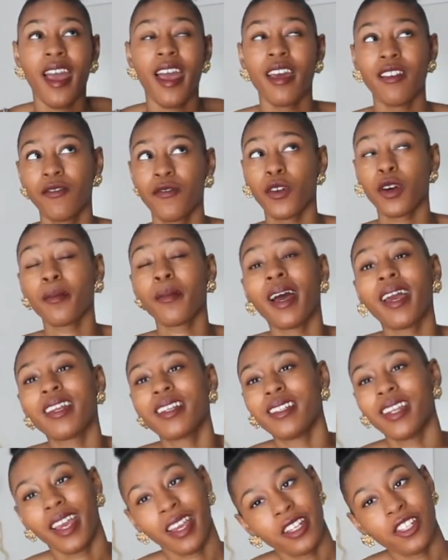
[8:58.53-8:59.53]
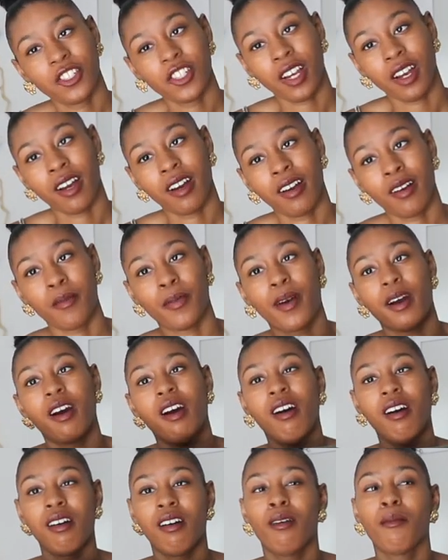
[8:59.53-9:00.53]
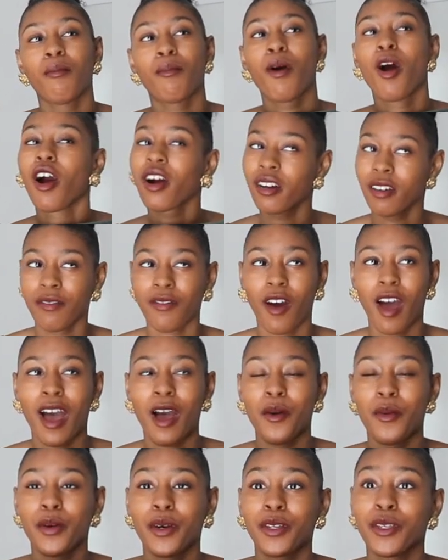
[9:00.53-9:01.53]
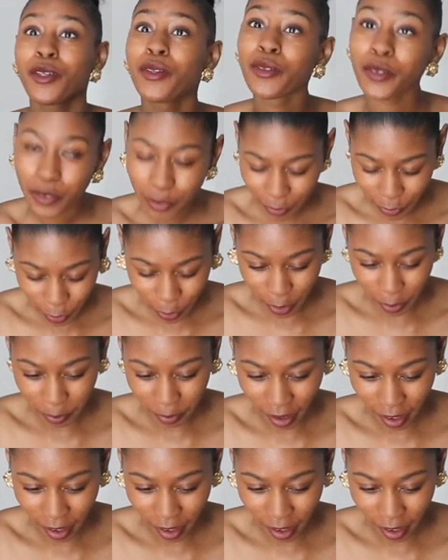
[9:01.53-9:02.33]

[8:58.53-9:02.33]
And for my day job, part of our uniform